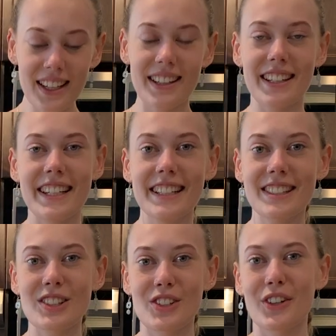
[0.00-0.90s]
The
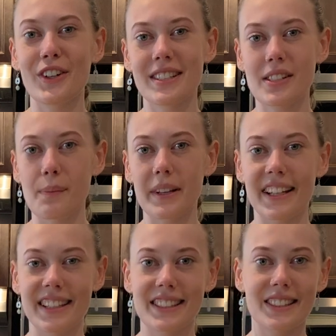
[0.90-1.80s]
yeast and sugar is
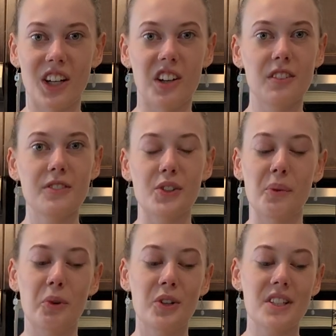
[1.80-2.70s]
completely dissolved, so
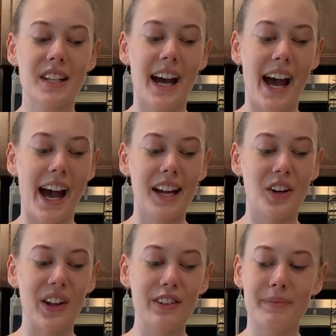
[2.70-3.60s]
I'm going to add
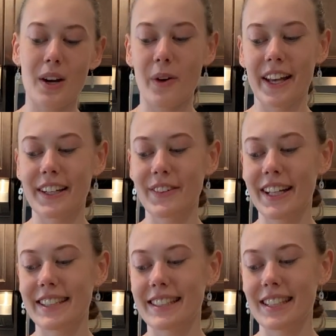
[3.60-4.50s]
all of my wet
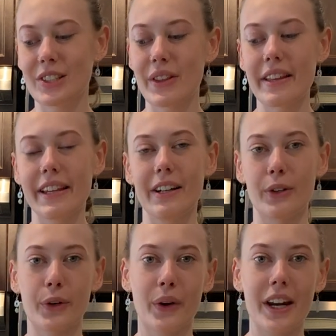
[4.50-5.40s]
ingredients into the little
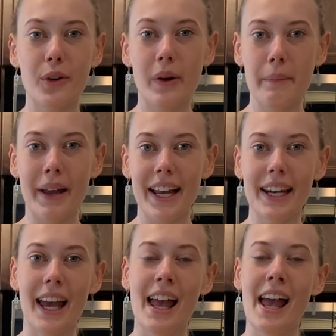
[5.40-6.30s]
crater we
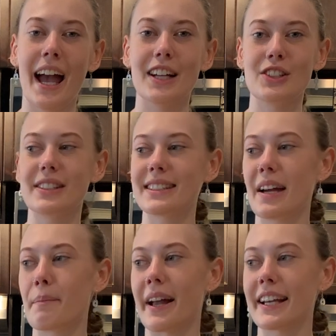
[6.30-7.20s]
made and just
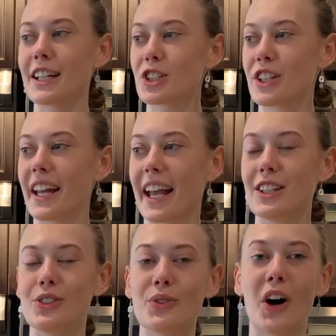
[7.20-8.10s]
let my
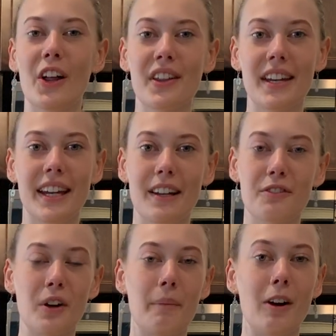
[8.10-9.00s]
KitchenAid do all the kneading
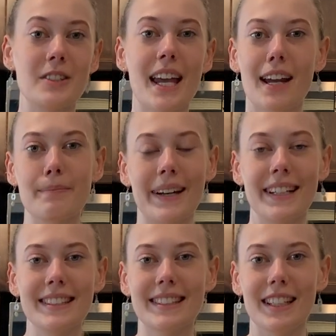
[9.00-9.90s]
for about 10
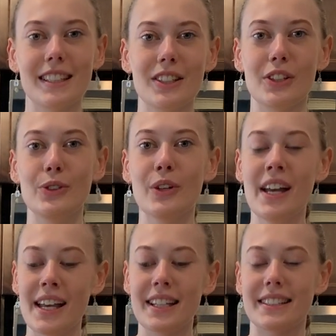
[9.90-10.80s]
minutes until you
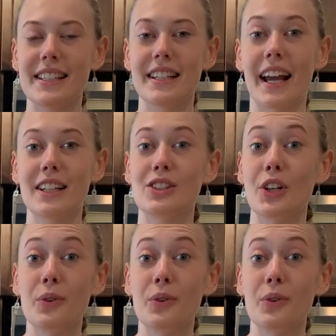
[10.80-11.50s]
see a nice dough